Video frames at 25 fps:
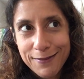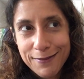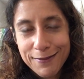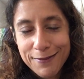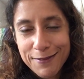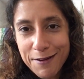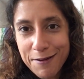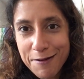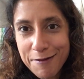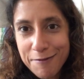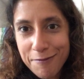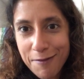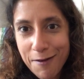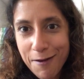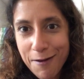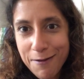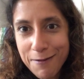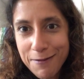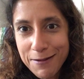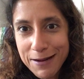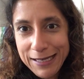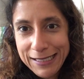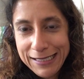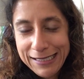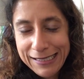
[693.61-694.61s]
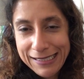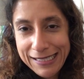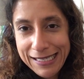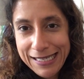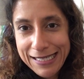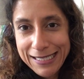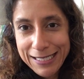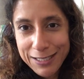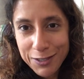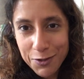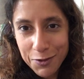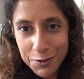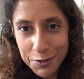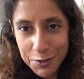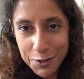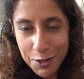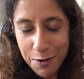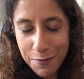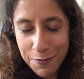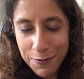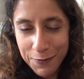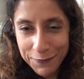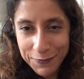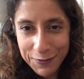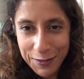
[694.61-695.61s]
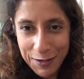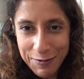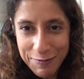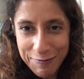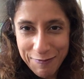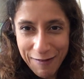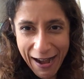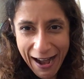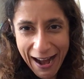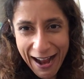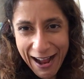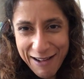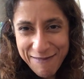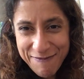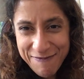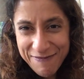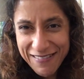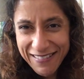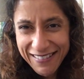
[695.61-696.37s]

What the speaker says: the Crow is seated on top of the Ram,